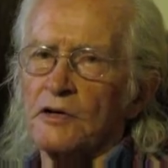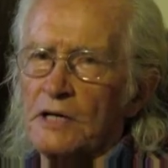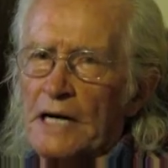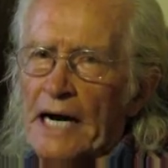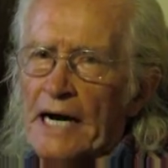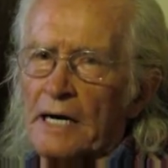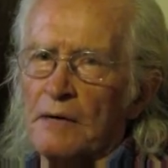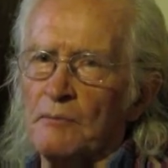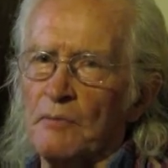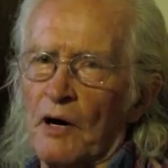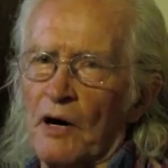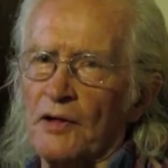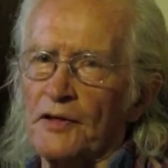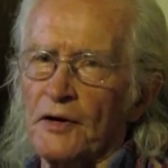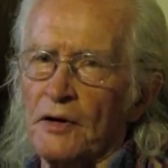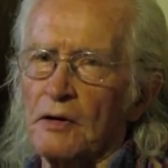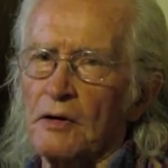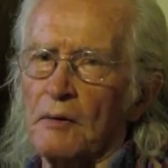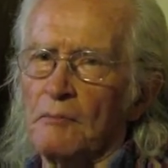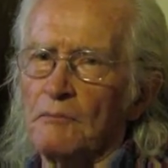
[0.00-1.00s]

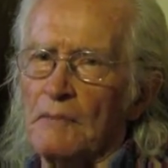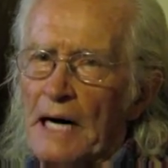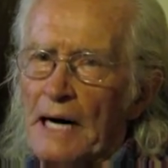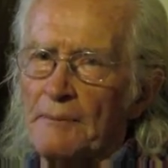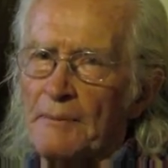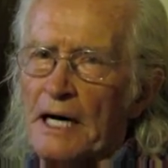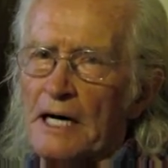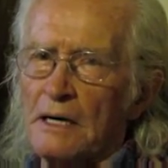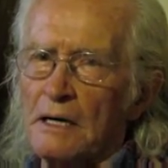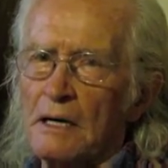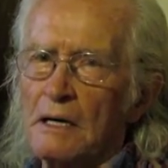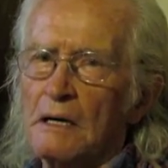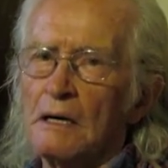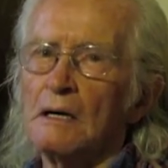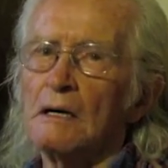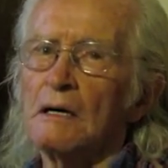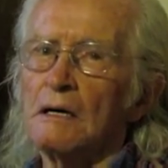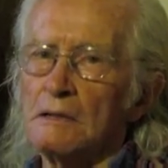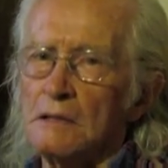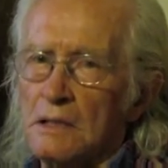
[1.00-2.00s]
grandmother, mama,
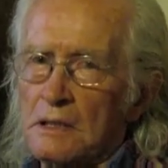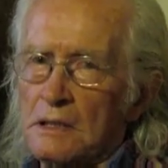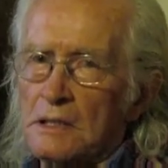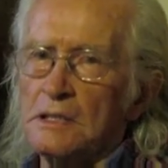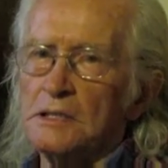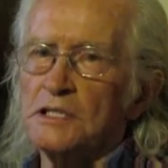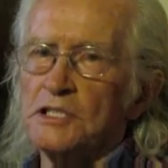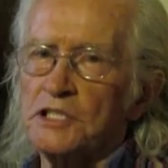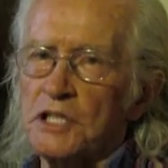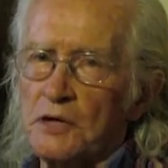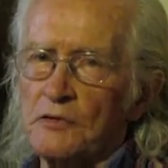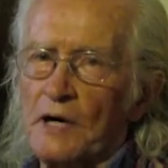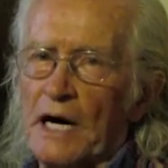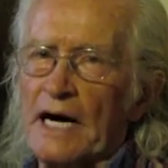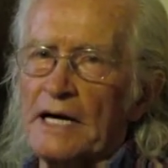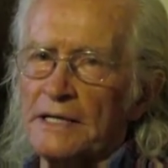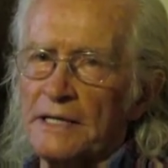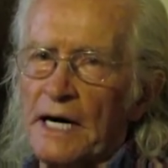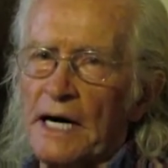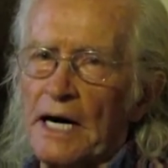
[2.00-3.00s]
she
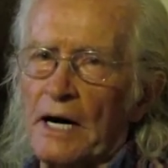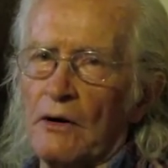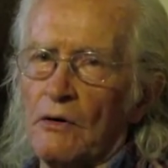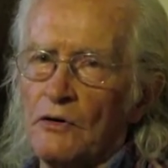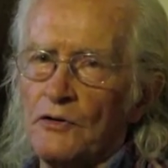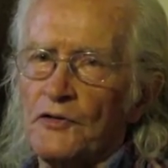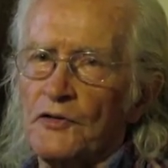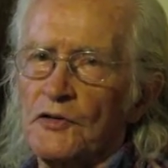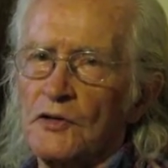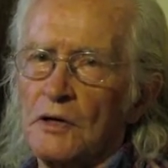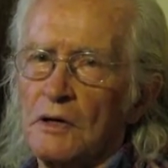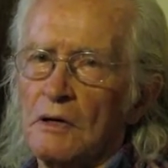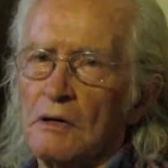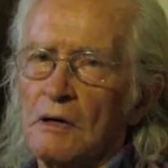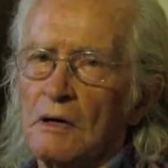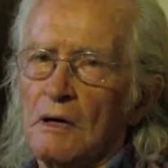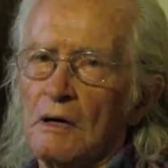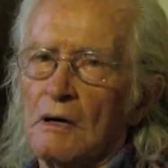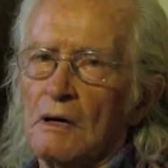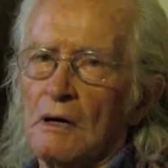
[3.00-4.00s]
ran the house.
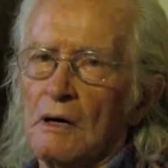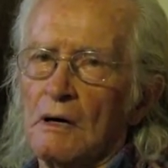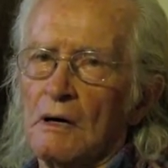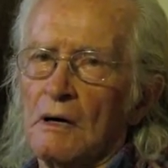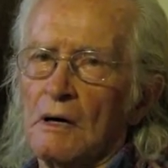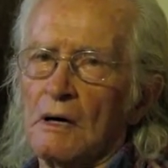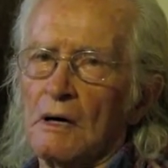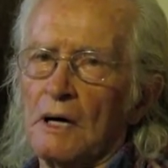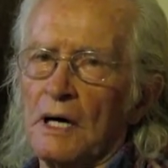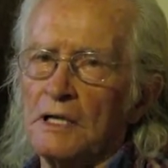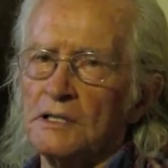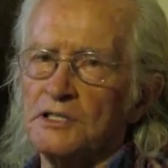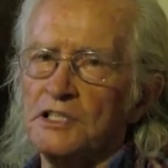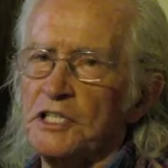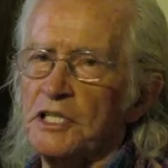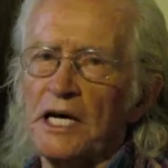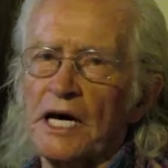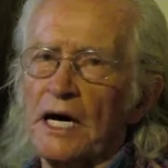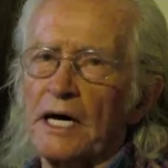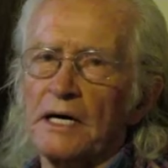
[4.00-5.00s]
And
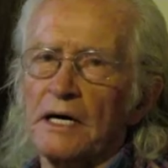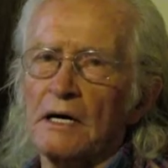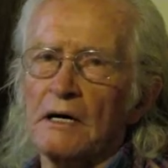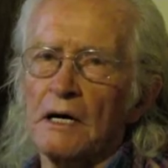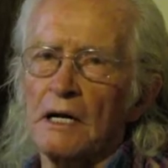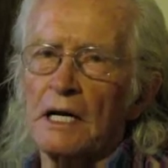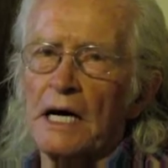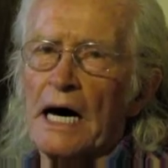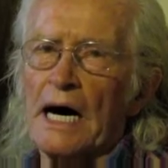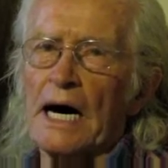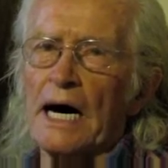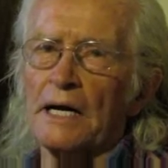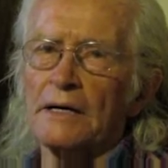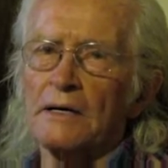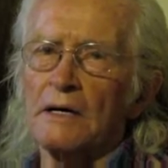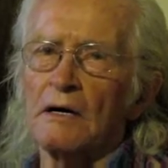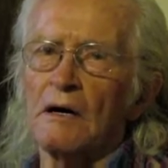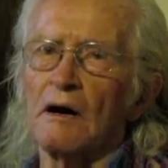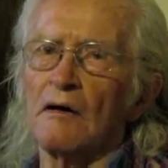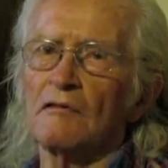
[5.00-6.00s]
she had a lot
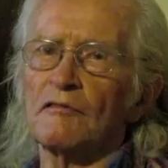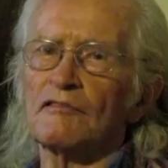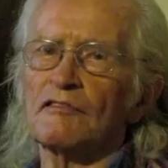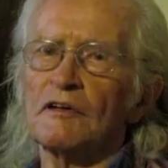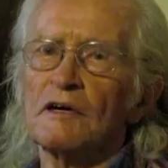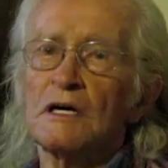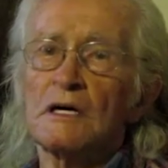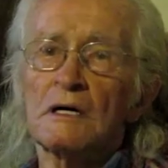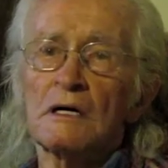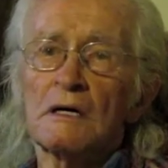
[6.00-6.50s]
of